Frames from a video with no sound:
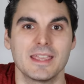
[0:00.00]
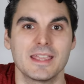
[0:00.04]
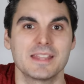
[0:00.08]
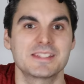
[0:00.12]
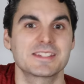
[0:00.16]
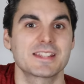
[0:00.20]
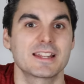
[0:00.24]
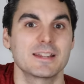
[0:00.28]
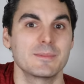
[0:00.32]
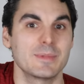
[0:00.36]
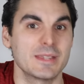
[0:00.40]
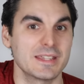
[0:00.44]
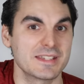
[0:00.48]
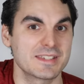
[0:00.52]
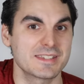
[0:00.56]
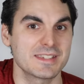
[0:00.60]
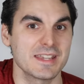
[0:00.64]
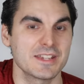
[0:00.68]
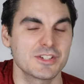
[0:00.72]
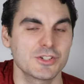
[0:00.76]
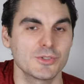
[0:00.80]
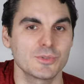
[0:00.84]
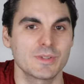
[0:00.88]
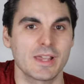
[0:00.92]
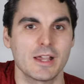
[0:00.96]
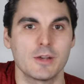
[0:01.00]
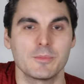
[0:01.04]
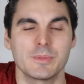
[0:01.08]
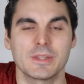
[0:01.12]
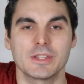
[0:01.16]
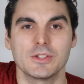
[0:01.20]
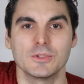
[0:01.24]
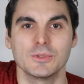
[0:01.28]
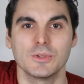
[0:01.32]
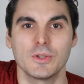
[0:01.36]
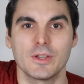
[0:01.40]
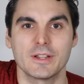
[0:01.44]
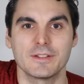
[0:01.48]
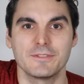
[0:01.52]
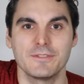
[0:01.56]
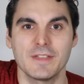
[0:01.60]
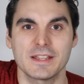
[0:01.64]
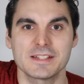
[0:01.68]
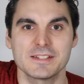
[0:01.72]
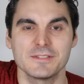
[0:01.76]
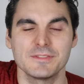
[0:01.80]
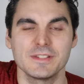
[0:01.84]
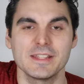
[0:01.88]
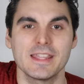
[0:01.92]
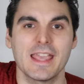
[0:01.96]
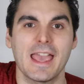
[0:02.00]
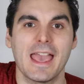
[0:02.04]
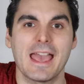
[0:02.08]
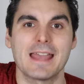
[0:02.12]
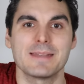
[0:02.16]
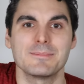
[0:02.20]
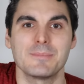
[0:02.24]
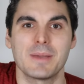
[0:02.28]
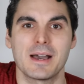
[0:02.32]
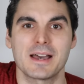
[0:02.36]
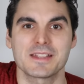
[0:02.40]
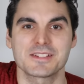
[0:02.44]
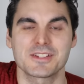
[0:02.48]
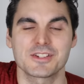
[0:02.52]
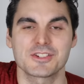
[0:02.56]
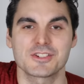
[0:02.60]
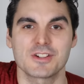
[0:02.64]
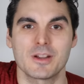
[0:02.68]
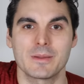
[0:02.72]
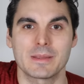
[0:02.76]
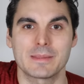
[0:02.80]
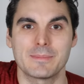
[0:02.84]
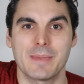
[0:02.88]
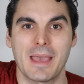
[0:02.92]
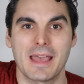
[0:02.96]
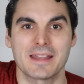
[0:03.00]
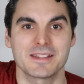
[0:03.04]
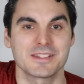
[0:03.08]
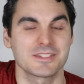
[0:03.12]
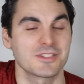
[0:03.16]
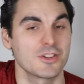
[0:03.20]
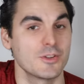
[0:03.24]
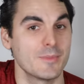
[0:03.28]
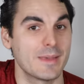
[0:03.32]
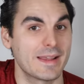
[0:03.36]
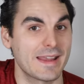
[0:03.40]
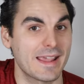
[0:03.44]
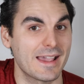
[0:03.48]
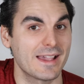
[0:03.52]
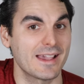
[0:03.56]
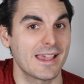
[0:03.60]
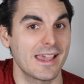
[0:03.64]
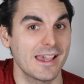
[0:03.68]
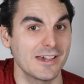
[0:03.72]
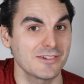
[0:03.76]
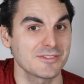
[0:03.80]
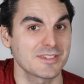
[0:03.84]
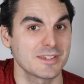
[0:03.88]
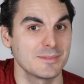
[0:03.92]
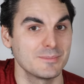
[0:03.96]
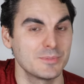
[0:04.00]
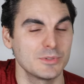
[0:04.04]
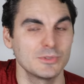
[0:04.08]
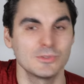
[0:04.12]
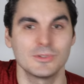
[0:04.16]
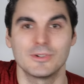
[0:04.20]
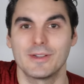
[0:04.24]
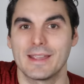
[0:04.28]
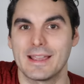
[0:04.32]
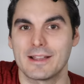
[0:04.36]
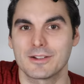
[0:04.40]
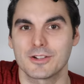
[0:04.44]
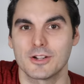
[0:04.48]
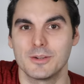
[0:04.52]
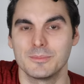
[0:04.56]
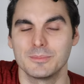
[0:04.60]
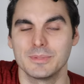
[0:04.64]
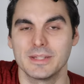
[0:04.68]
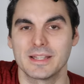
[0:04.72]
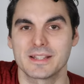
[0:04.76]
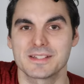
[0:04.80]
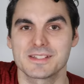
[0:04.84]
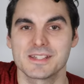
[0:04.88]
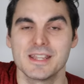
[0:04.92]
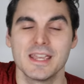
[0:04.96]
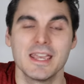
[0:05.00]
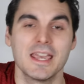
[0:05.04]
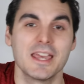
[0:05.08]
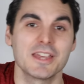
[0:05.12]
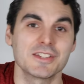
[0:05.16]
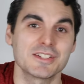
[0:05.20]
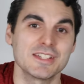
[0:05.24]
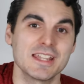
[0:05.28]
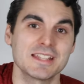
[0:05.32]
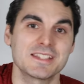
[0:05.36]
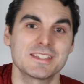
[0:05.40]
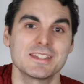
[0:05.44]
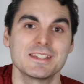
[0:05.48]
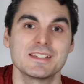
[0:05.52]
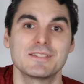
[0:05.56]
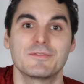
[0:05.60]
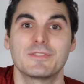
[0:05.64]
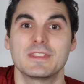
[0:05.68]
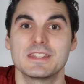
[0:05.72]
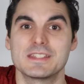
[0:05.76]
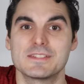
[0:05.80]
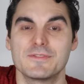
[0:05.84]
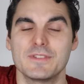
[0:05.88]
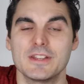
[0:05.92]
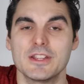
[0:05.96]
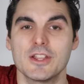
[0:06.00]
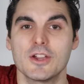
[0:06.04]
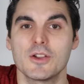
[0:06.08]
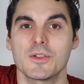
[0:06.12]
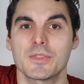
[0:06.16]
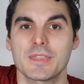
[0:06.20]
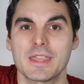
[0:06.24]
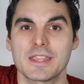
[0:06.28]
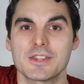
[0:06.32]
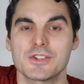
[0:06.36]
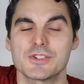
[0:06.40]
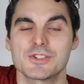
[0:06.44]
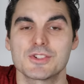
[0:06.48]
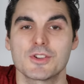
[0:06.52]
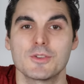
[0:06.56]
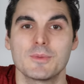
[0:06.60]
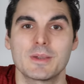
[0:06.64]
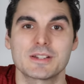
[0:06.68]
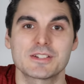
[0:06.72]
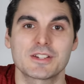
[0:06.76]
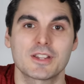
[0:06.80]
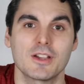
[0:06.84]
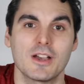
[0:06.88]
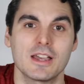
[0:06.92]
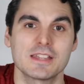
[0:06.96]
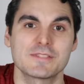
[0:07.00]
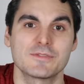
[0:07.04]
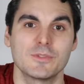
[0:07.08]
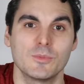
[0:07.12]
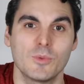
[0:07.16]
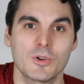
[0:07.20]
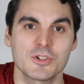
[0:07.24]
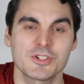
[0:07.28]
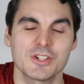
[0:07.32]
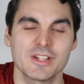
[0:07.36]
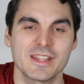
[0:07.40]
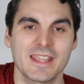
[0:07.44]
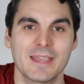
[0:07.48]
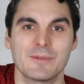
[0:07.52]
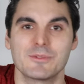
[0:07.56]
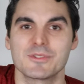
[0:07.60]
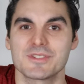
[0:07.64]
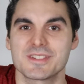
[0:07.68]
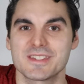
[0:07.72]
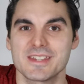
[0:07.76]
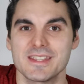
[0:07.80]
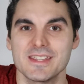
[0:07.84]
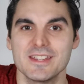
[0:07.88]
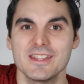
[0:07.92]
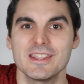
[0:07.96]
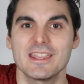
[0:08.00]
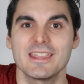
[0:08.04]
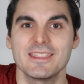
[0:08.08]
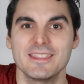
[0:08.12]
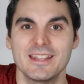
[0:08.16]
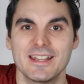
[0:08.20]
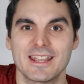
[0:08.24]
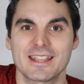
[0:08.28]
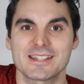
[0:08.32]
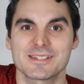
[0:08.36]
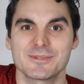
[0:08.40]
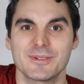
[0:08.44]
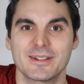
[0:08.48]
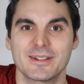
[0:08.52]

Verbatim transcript: it's going to be essential to helping you learn effectively and master strumming patterns, no matter how simple or how complex. So that's it for this video. Thank you so much guys for watching and we'll see you in the next